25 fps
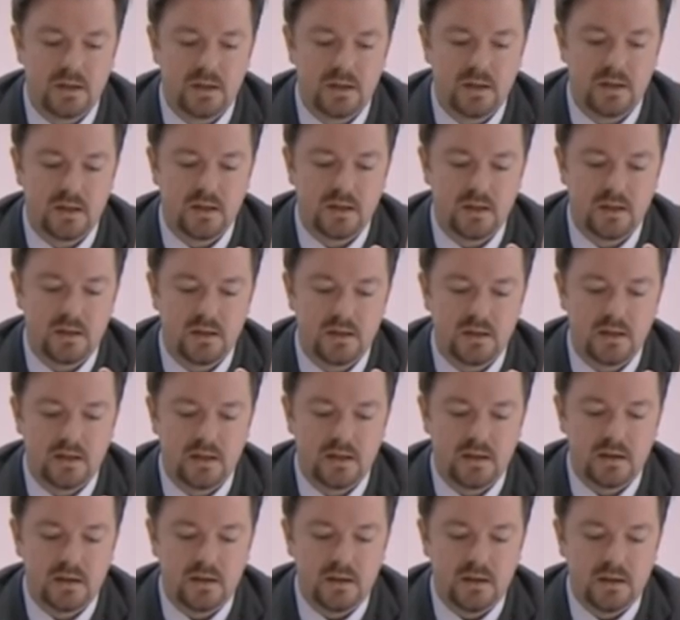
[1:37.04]

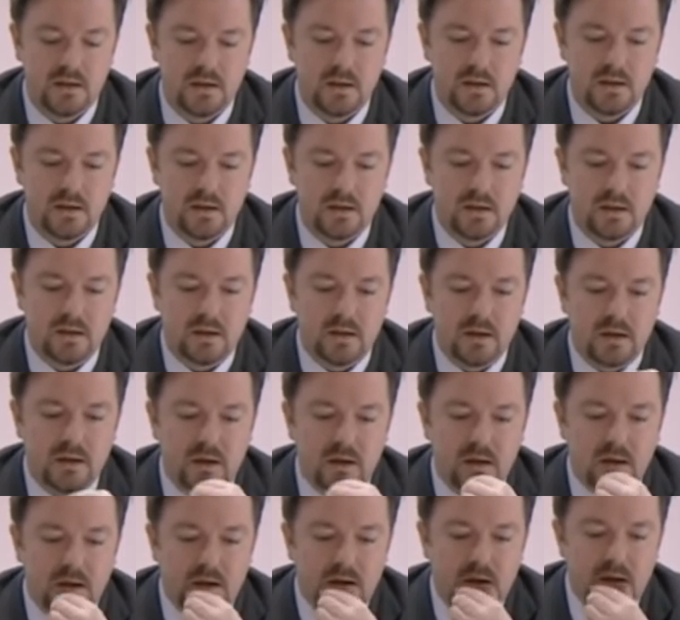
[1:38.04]

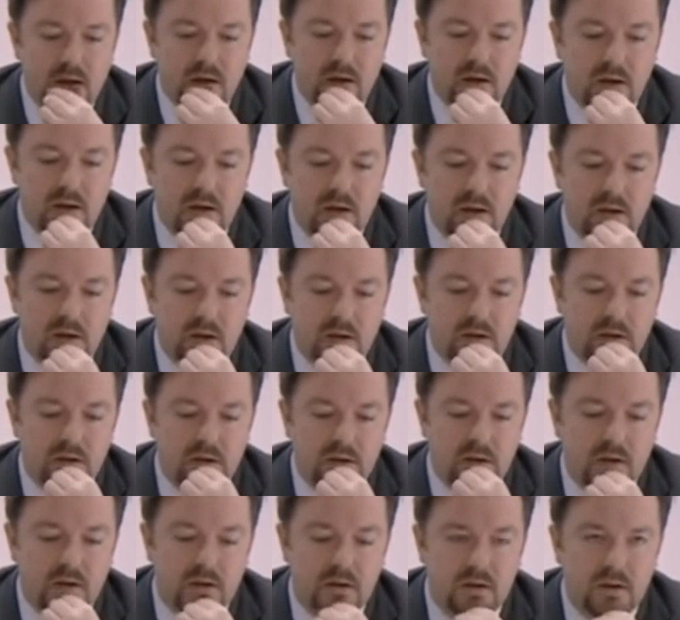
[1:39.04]
Nobody speaks.